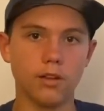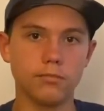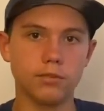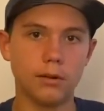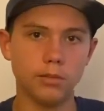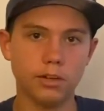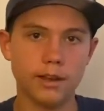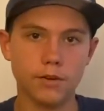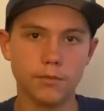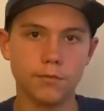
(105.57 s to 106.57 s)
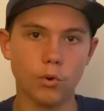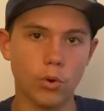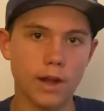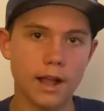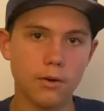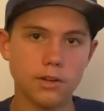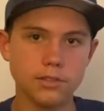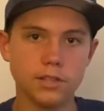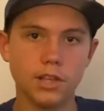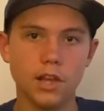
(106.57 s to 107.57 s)
probably around 4
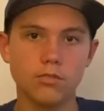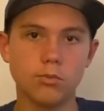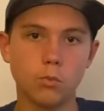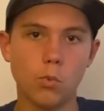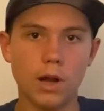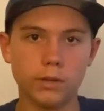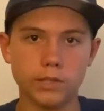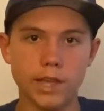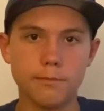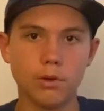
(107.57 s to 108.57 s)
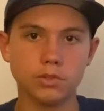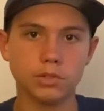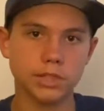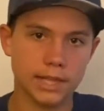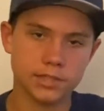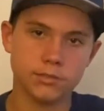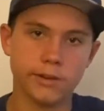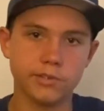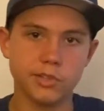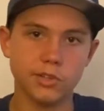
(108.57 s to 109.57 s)
hours, while LiPos only last
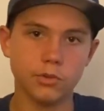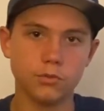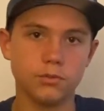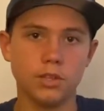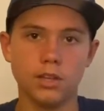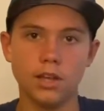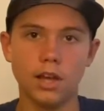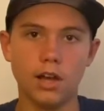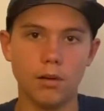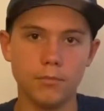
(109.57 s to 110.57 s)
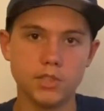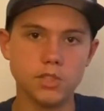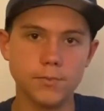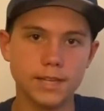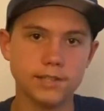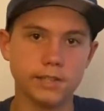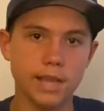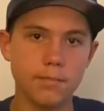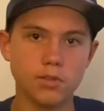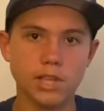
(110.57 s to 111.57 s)
around 2. This is because
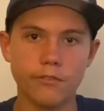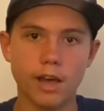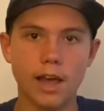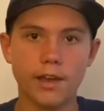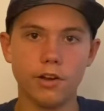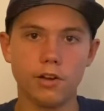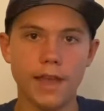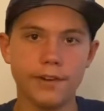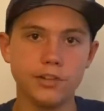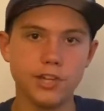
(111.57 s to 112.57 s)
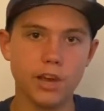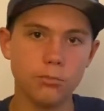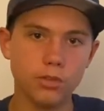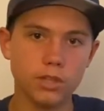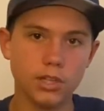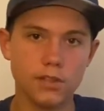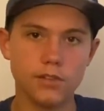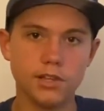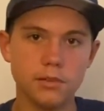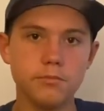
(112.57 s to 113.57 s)
LiPos have higher energy output
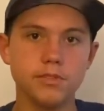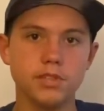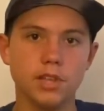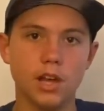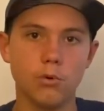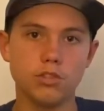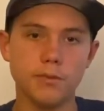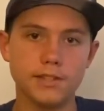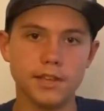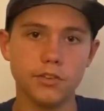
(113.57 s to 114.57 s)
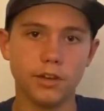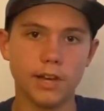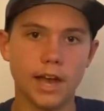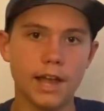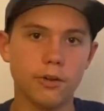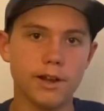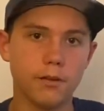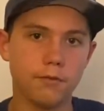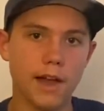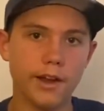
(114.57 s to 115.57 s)
than NiMhs, which means that you'll get a higher rate
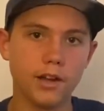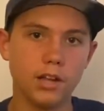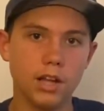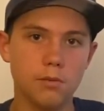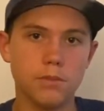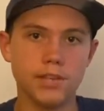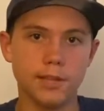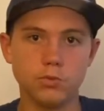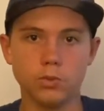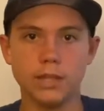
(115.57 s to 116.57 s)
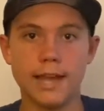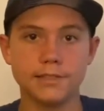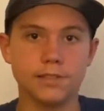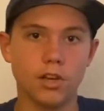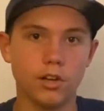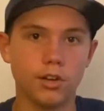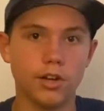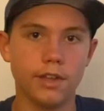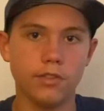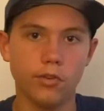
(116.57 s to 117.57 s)
of fire, but NiMhs will last
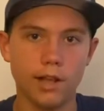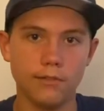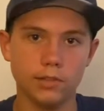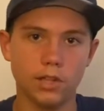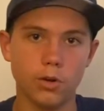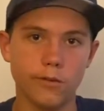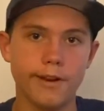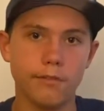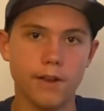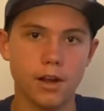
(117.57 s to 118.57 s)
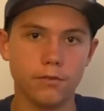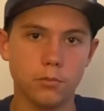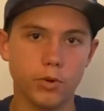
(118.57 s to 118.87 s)
longer and they'll have a lower rate of fire for more